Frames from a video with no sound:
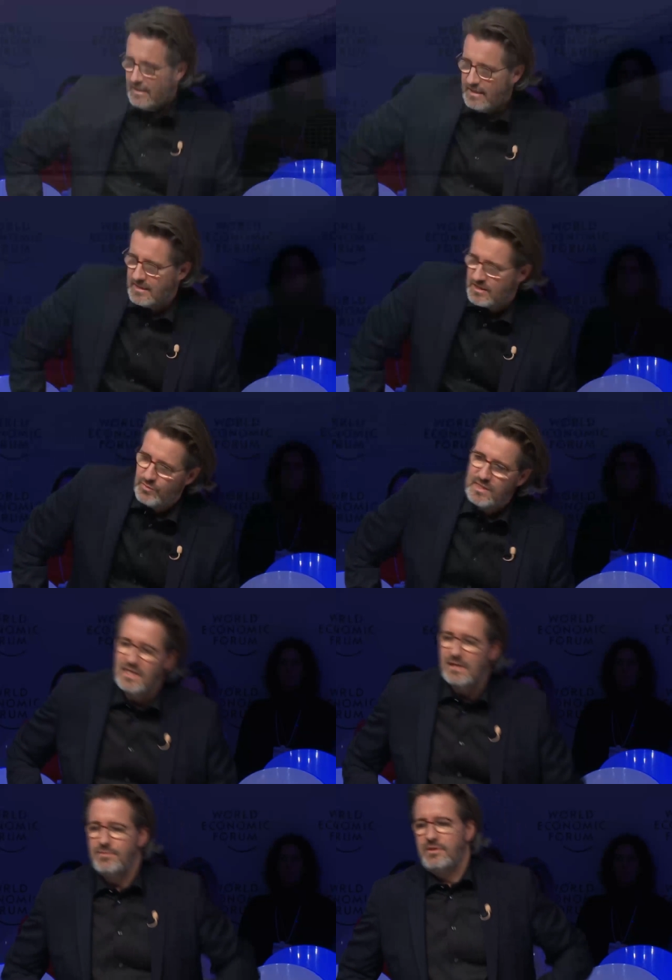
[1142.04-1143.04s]
in the Swiss
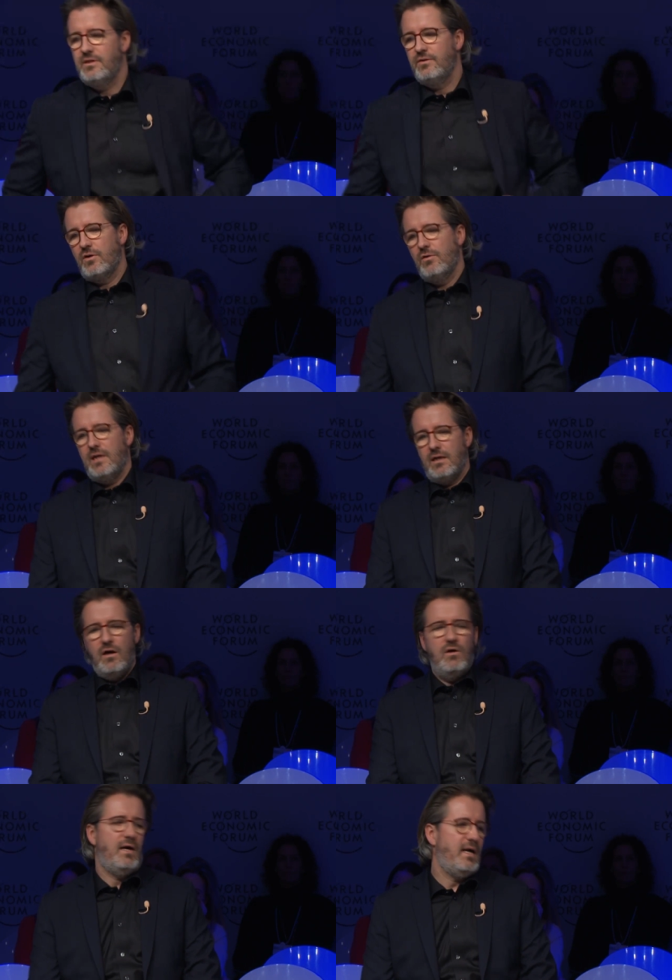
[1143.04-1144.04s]
Alps, and you go like,
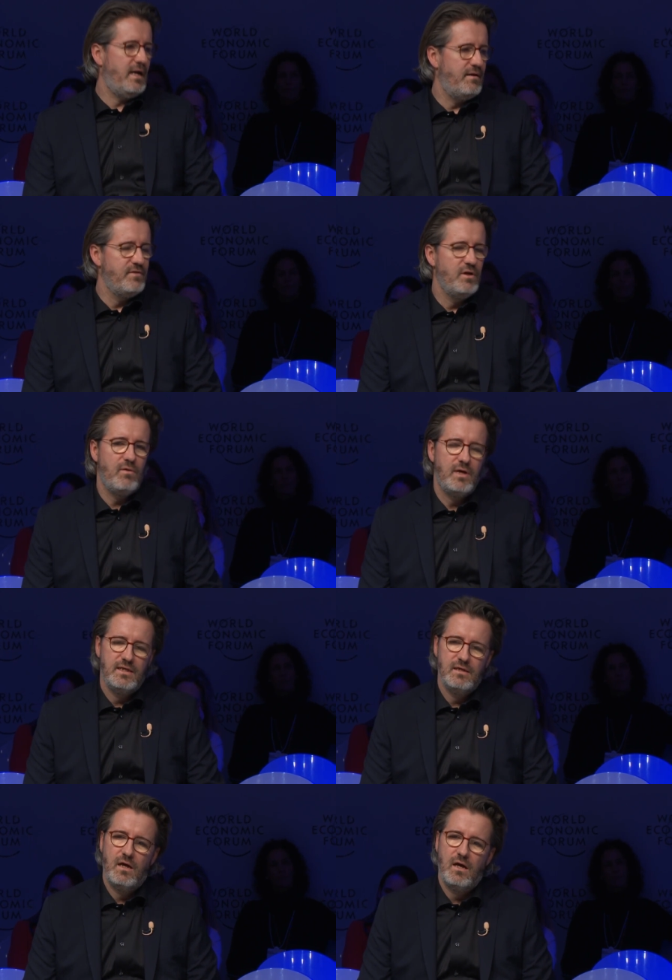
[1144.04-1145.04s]
oh, I have no
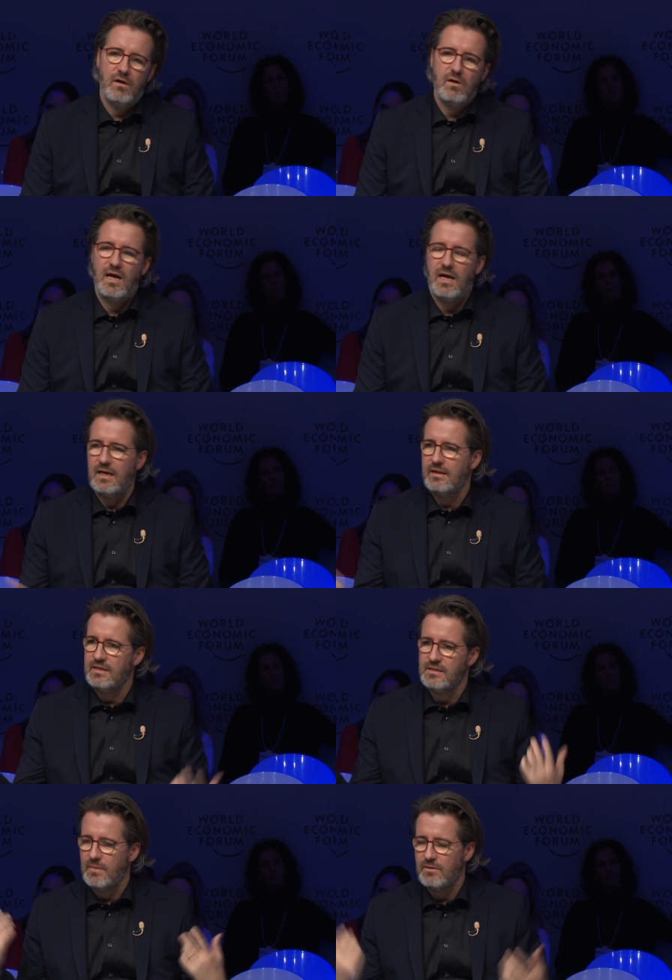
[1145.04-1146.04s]
idea how high
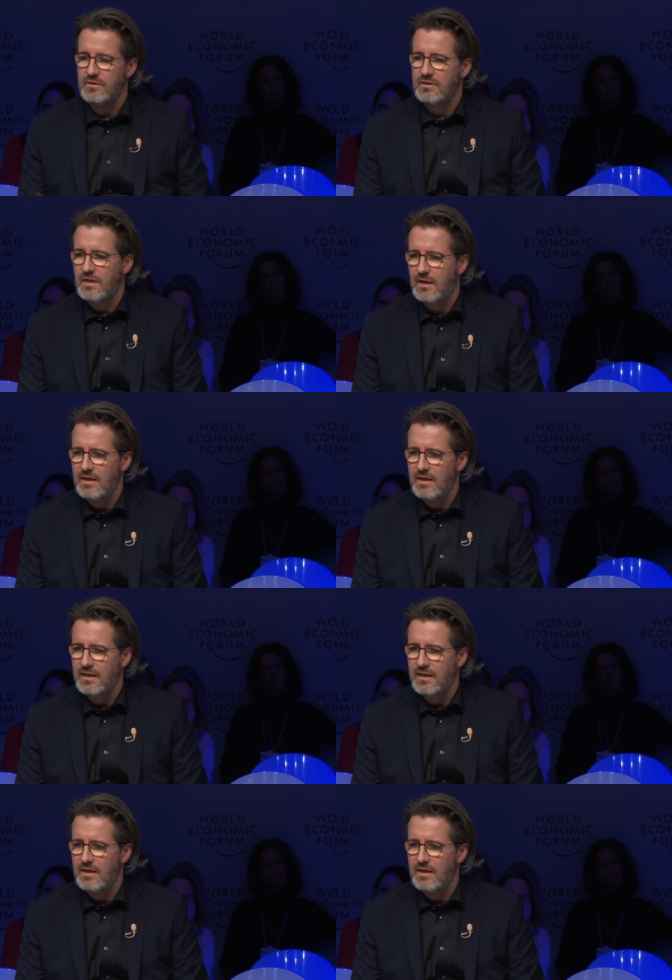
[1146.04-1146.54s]
these mountains are.